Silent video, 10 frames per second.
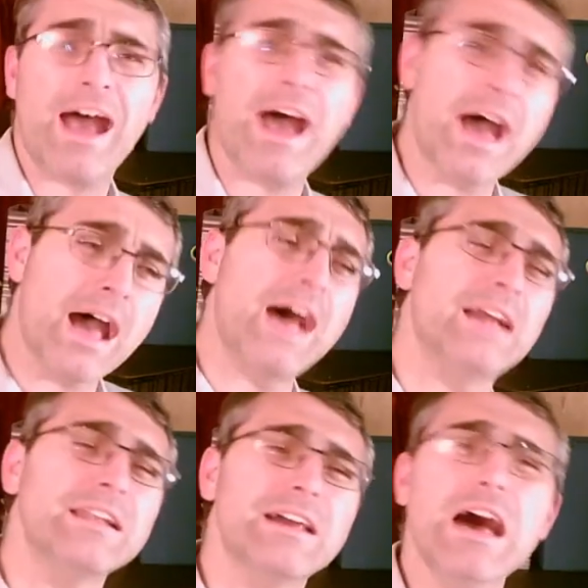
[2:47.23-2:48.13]
I
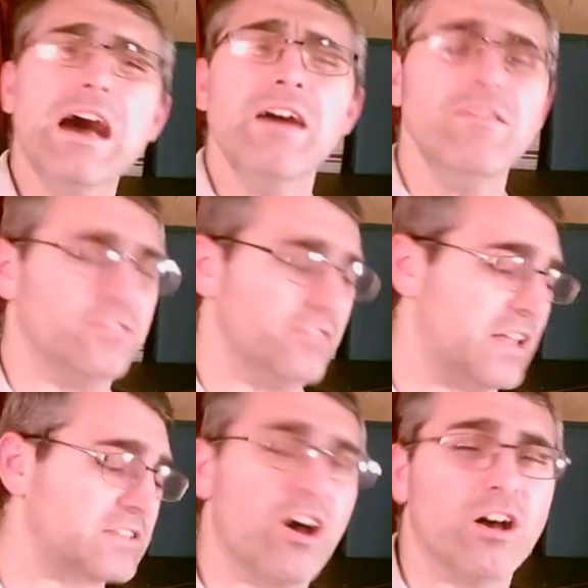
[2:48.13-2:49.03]
love.
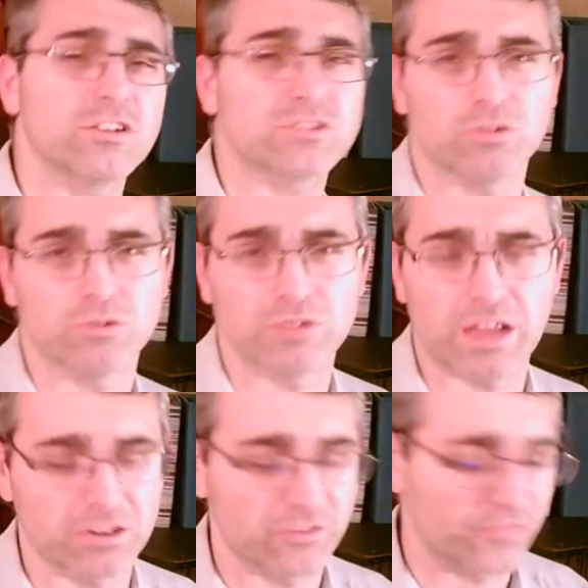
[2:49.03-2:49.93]
That's also like
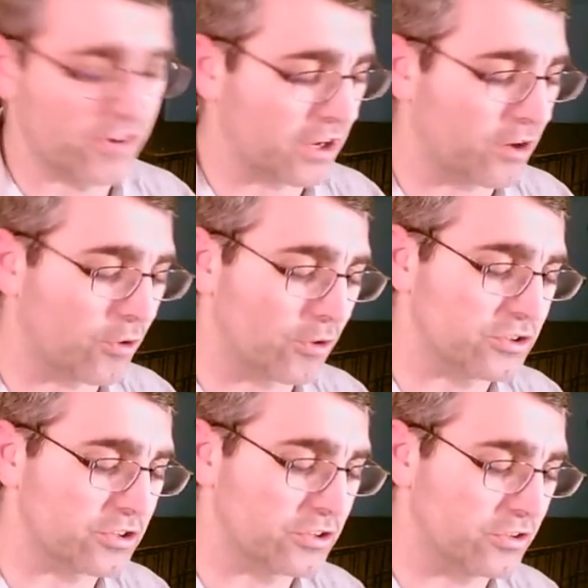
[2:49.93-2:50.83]
a little funky chord
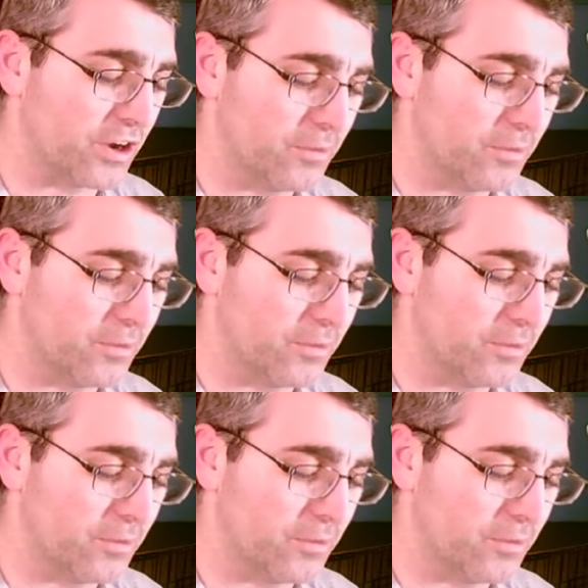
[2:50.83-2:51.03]
you can do there.